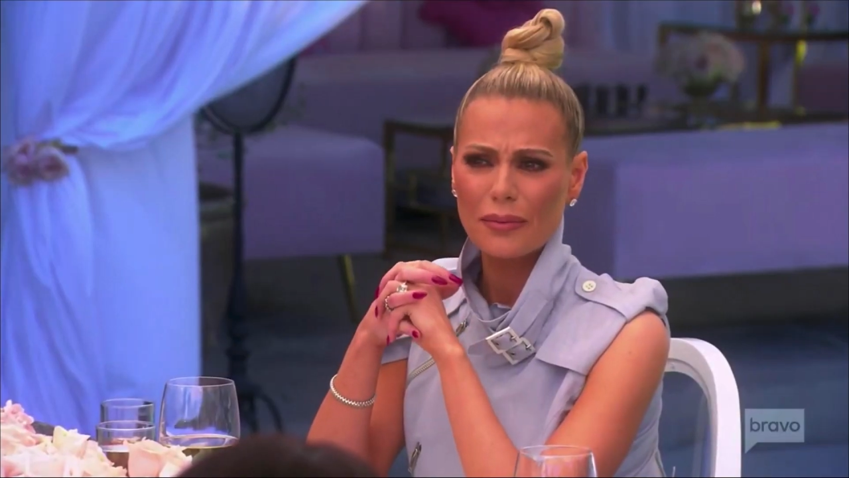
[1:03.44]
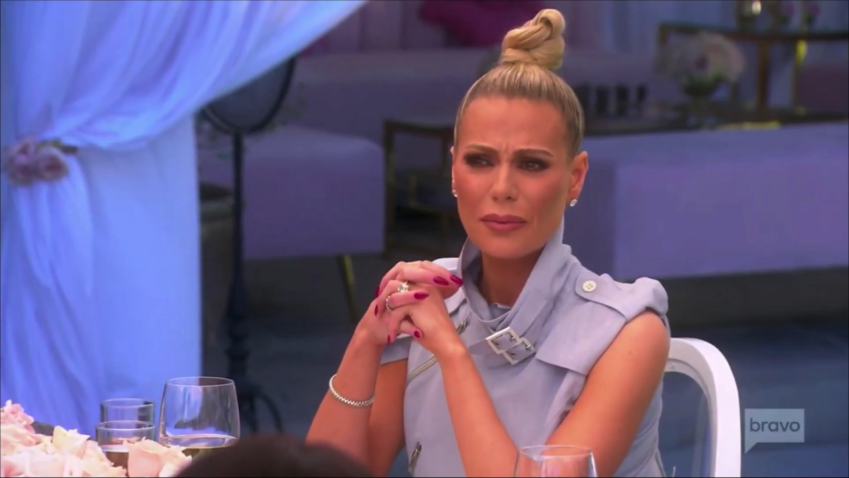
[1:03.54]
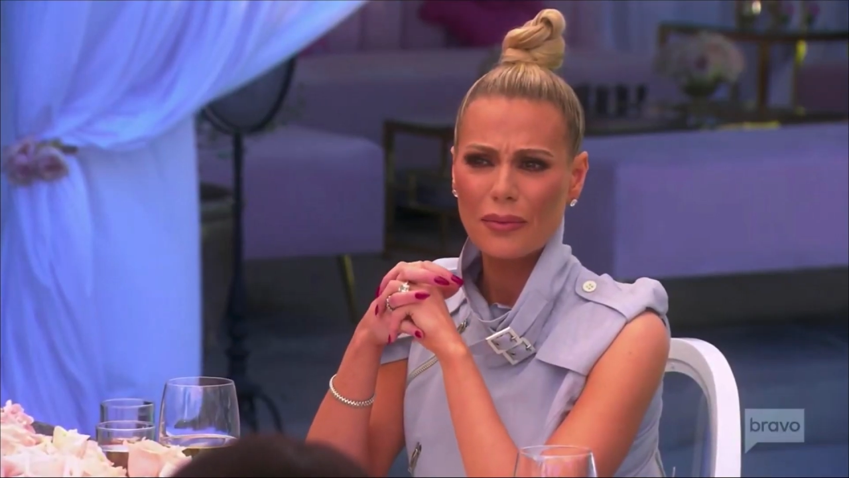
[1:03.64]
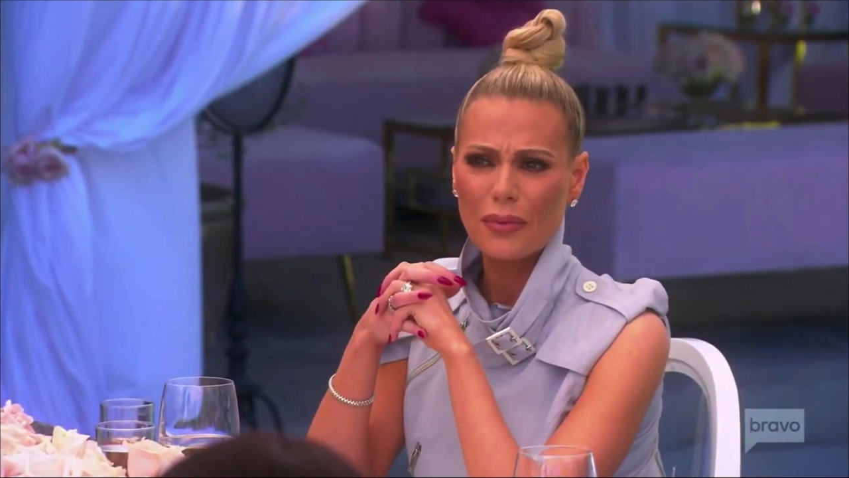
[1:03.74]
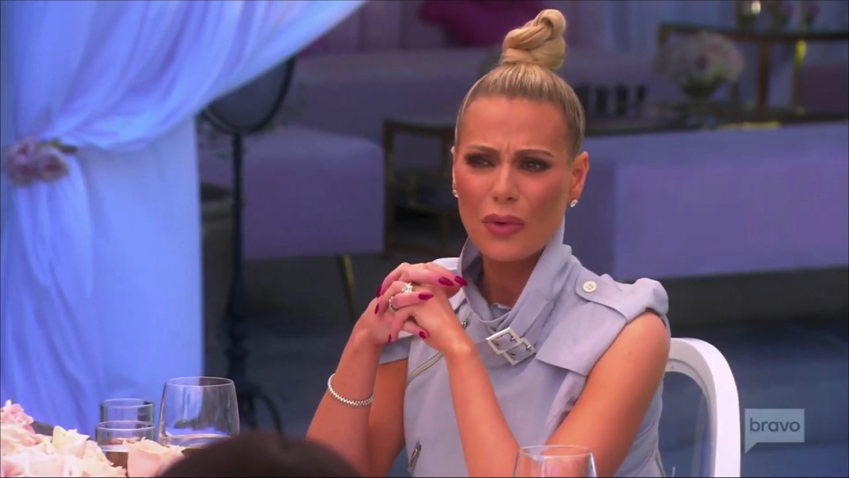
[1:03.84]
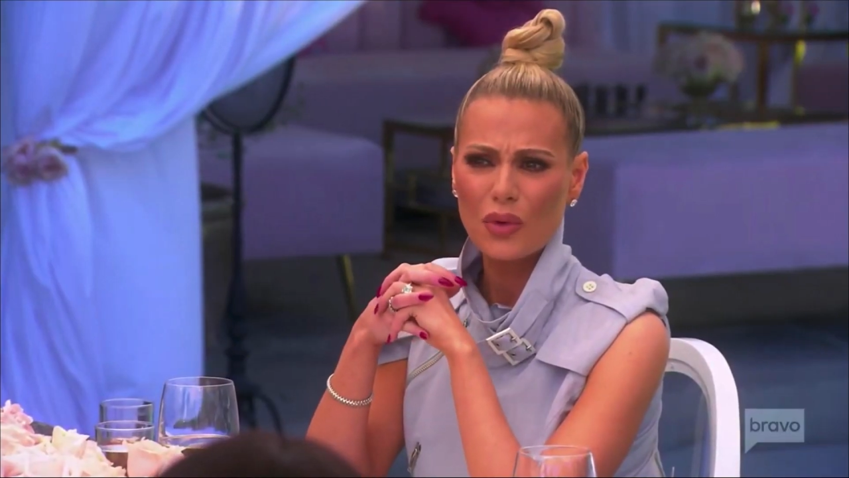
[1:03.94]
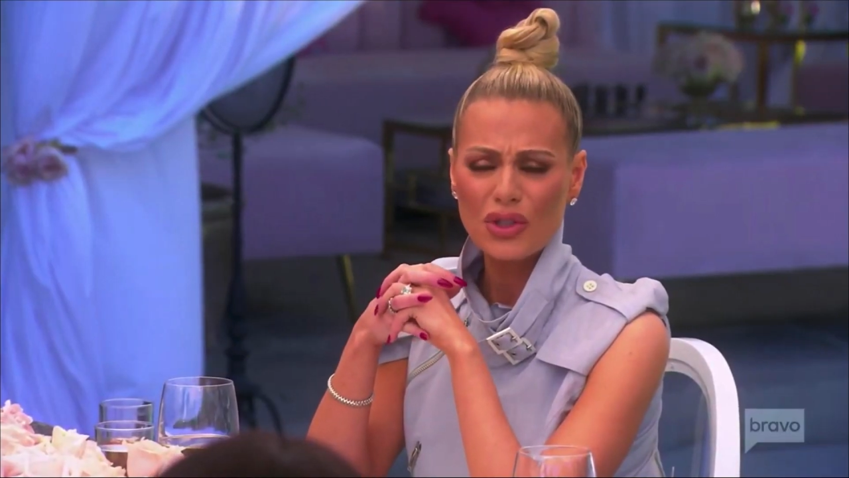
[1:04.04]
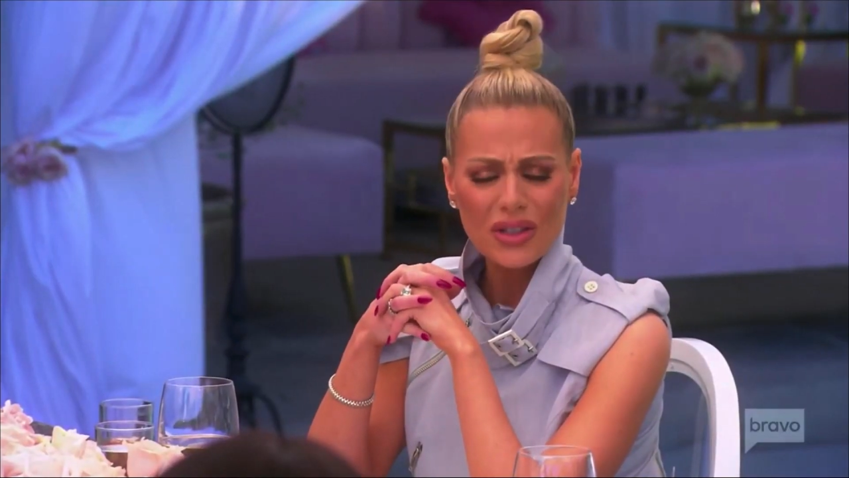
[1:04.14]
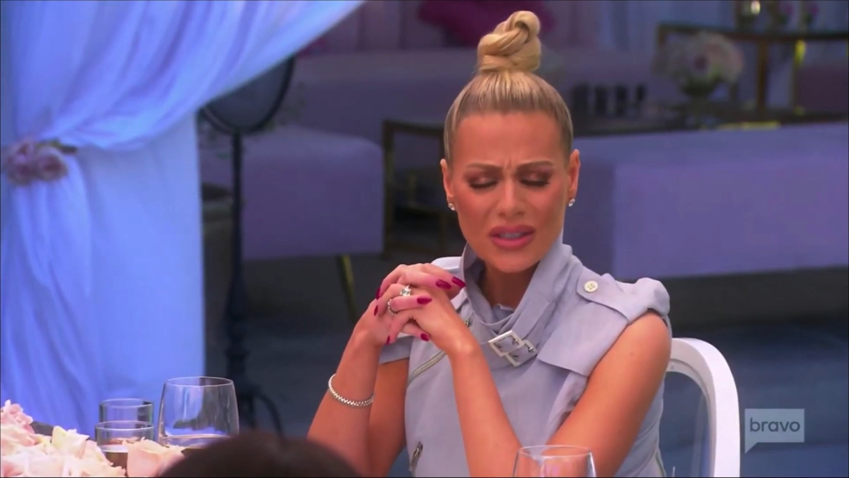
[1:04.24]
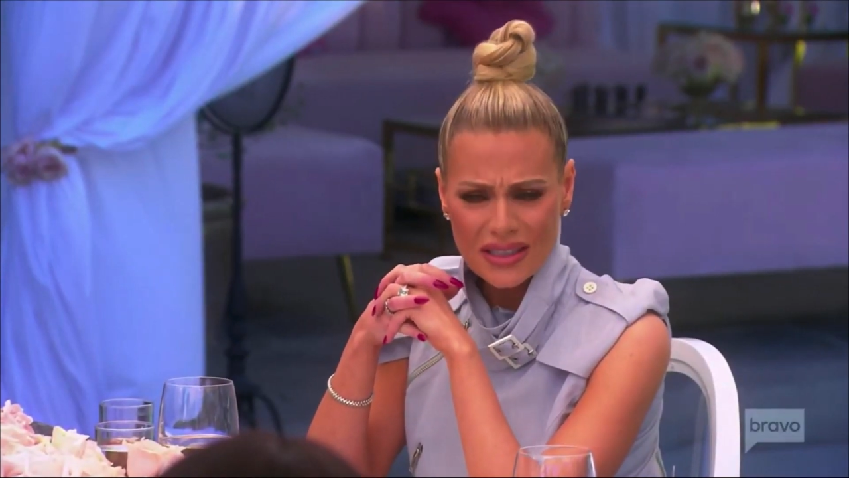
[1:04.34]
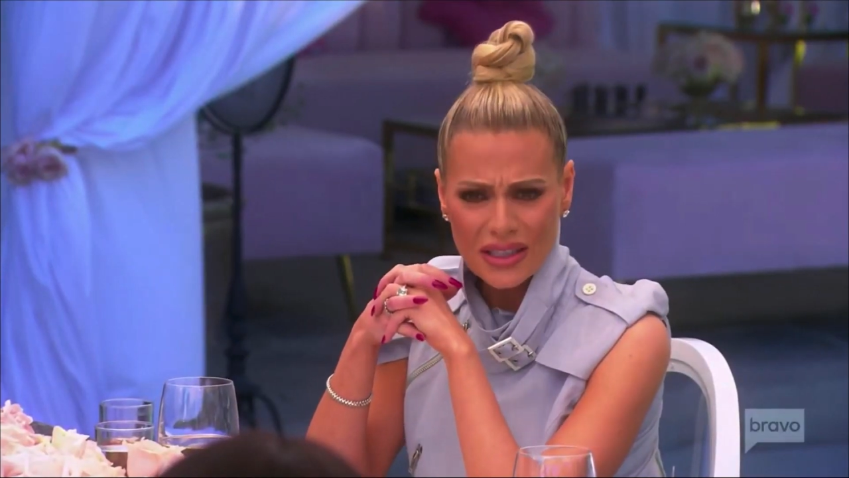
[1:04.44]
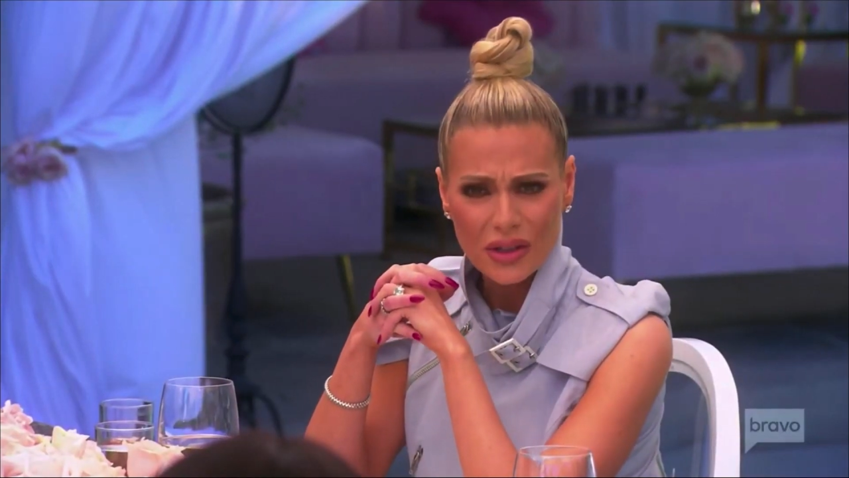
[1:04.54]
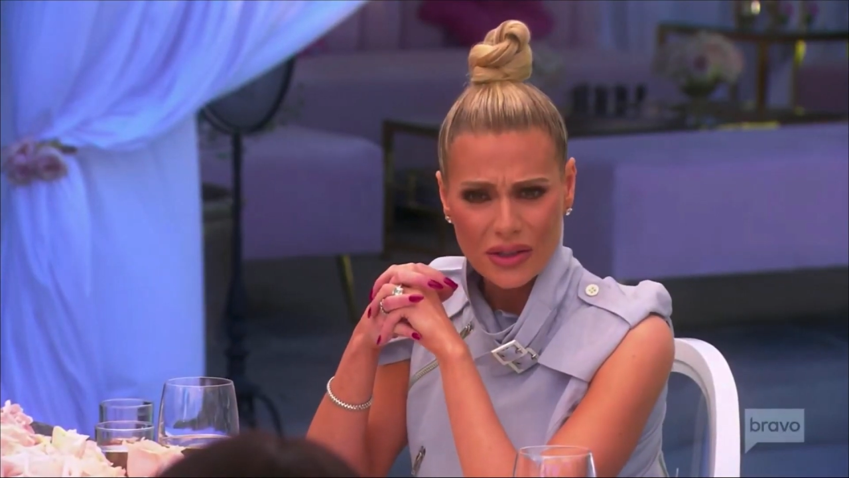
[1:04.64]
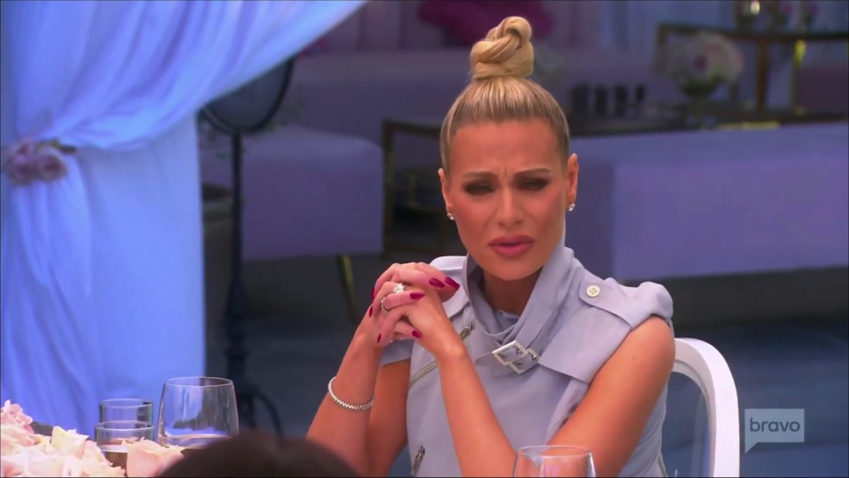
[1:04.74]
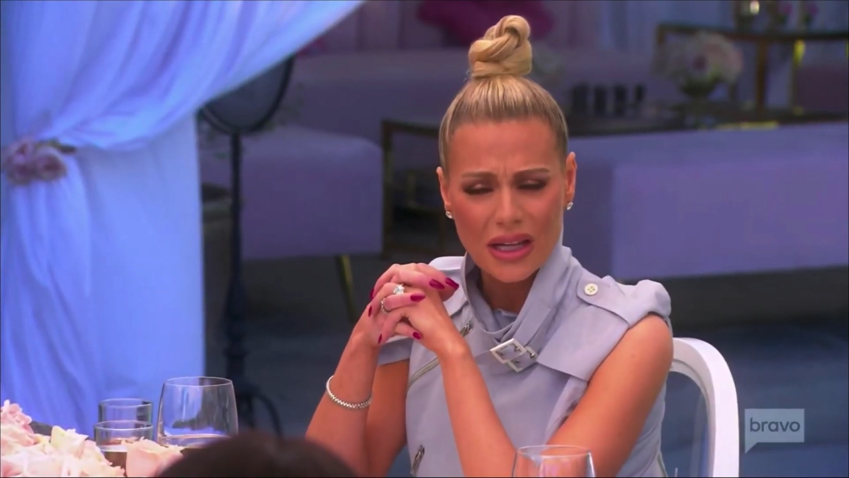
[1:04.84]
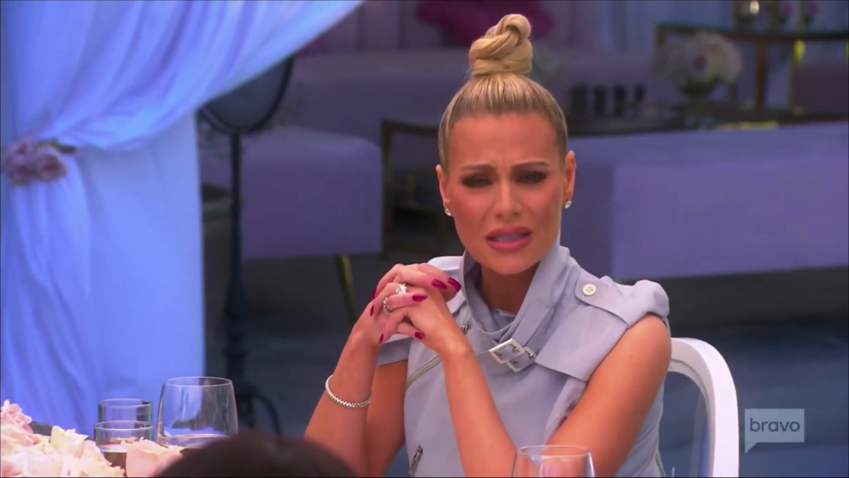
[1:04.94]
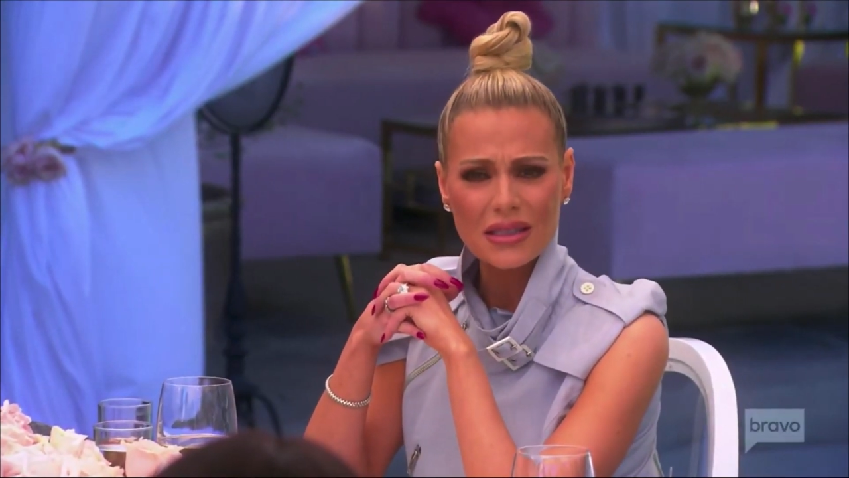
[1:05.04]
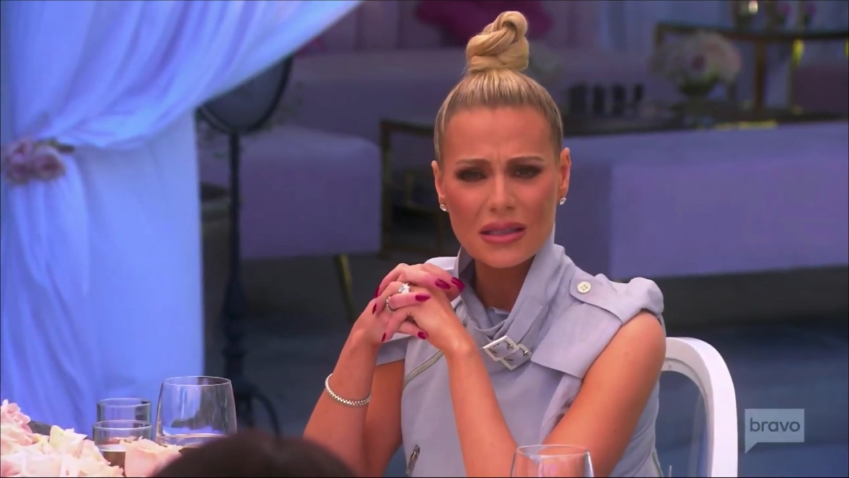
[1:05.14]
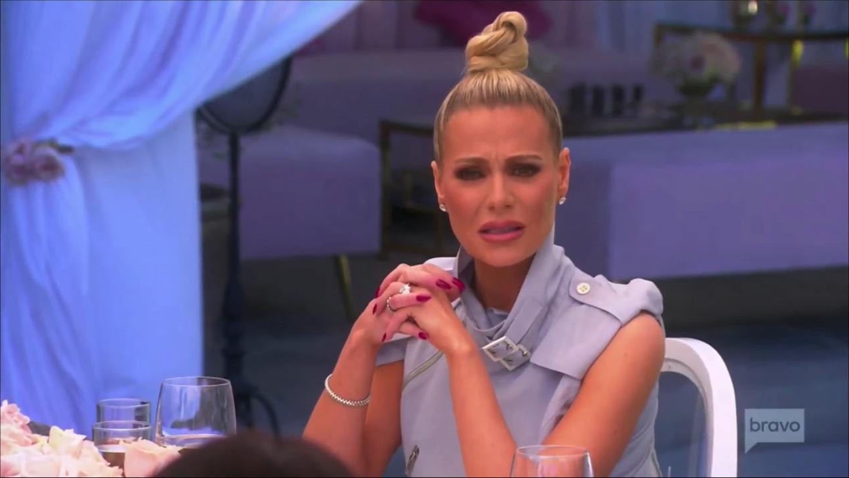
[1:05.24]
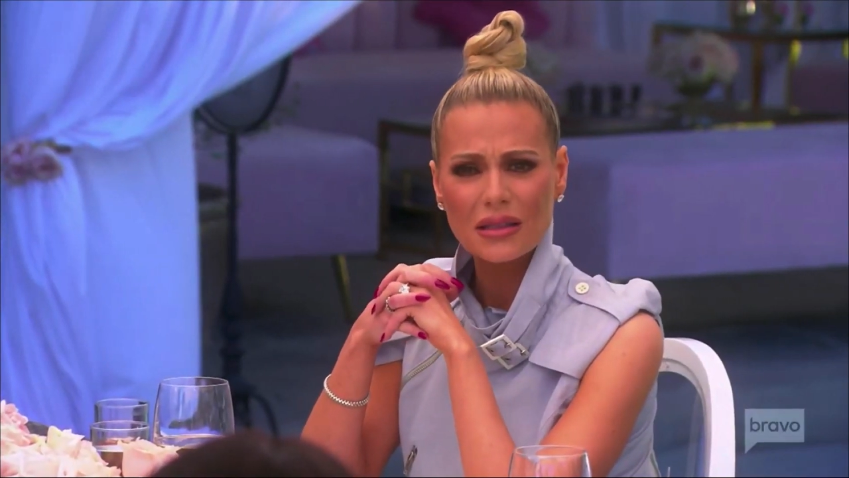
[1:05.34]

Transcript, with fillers: Right. Would you consider us friends?